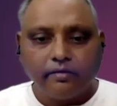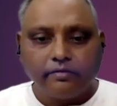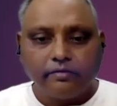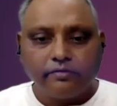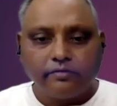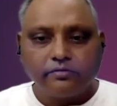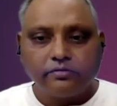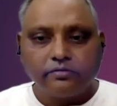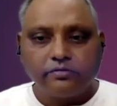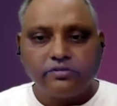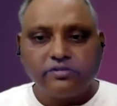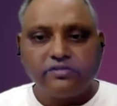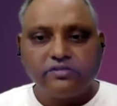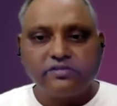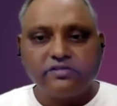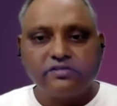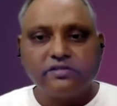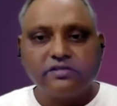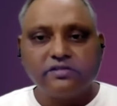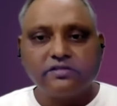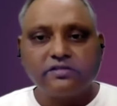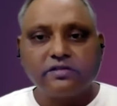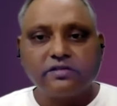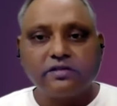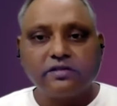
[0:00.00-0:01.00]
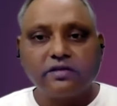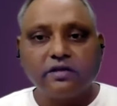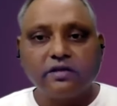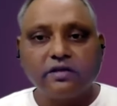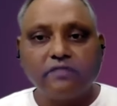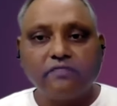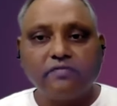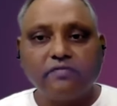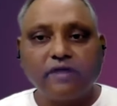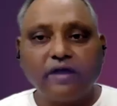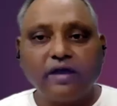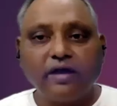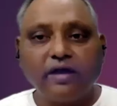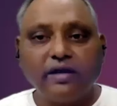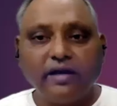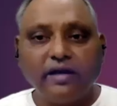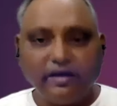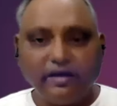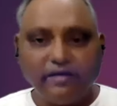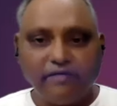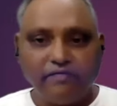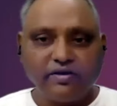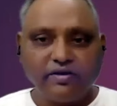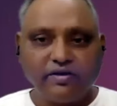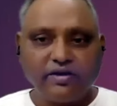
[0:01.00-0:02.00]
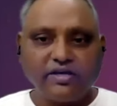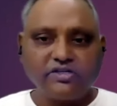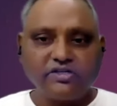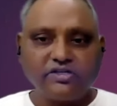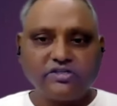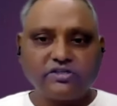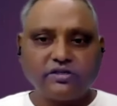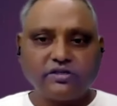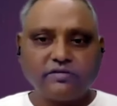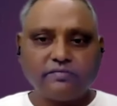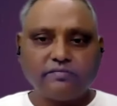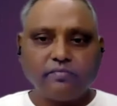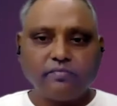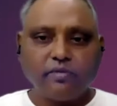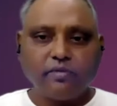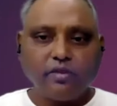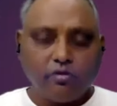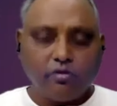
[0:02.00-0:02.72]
So this is the circle of identification.